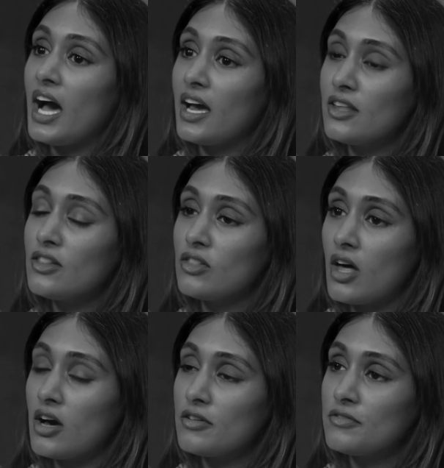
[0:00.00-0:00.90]
I
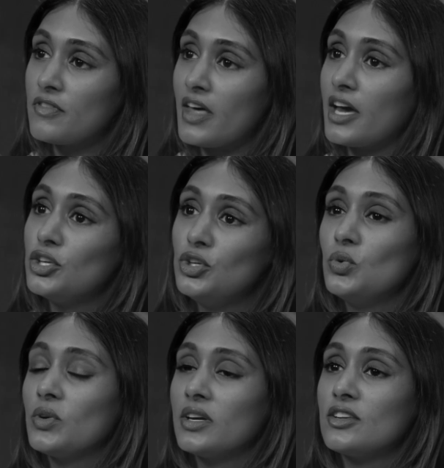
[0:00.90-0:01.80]
love that
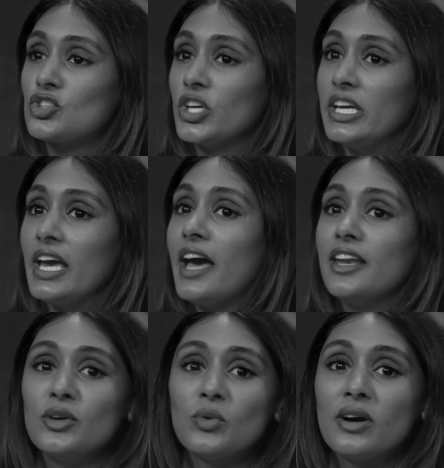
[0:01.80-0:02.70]
you can treat
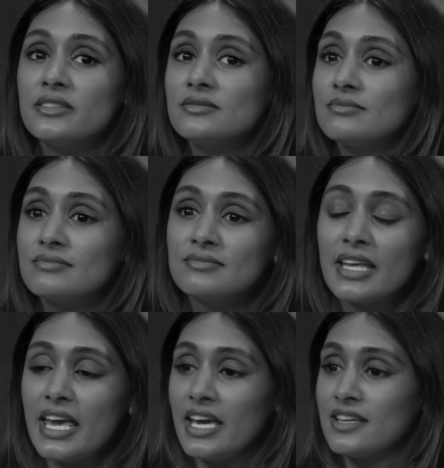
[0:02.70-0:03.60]
anyone
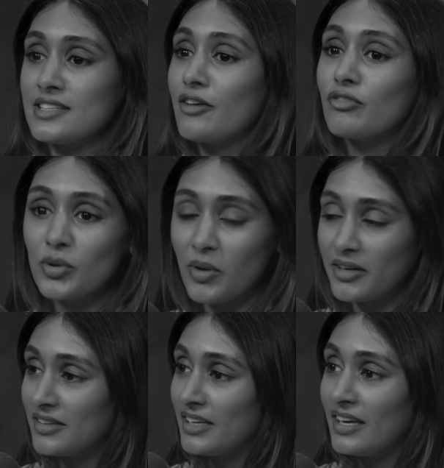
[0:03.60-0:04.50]
and
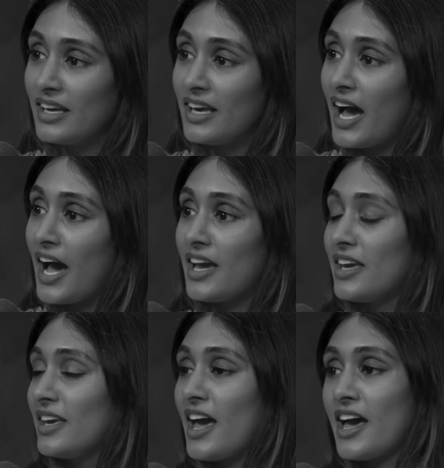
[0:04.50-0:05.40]
everyone.
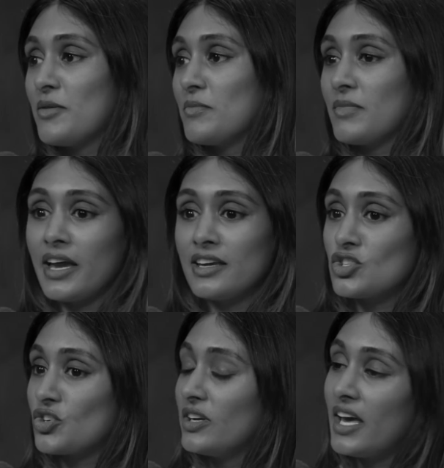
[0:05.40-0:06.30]
I can
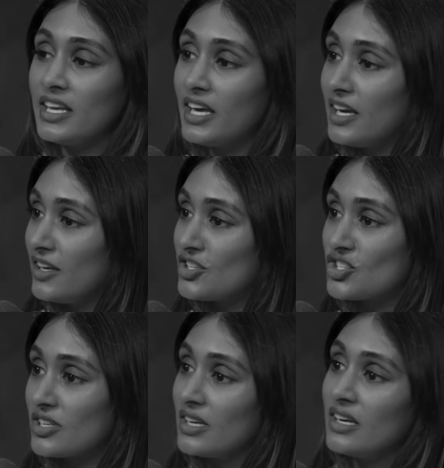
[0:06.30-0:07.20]
treat any
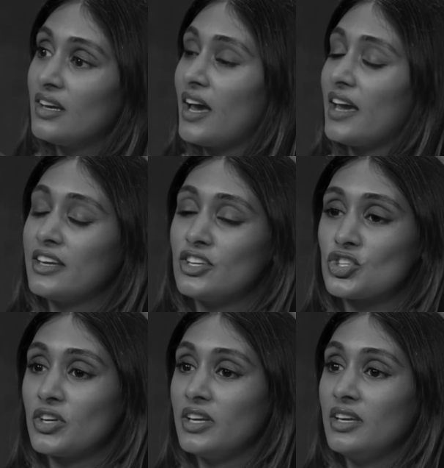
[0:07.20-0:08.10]
age. I can
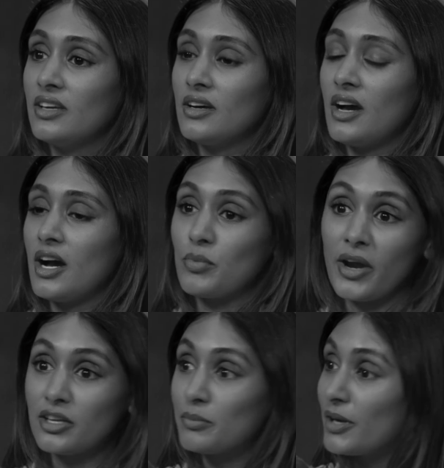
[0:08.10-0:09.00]
treat
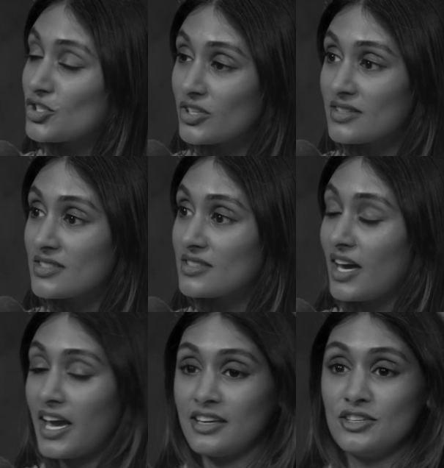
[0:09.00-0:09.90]
pregnant patients.
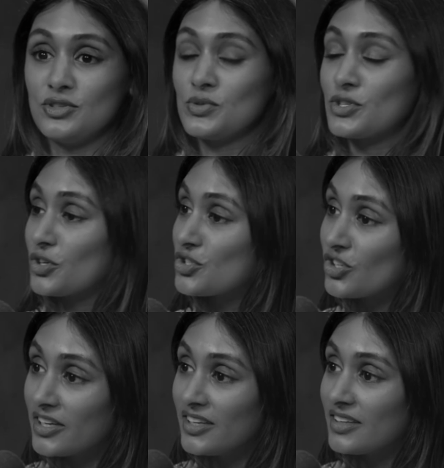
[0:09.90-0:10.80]
I can do
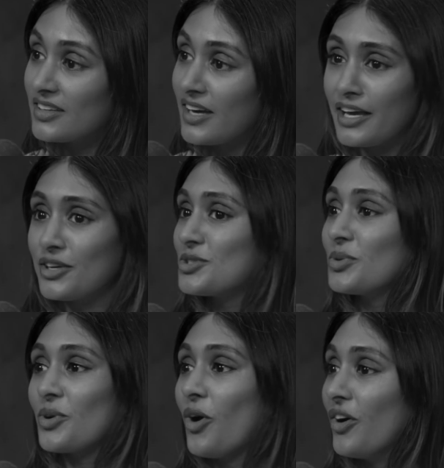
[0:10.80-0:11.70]
surgery. I can do
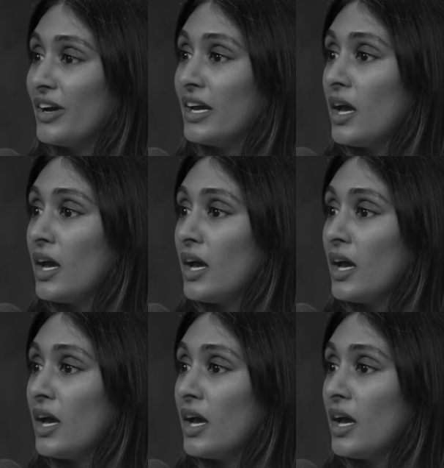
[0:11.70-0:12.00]
it all.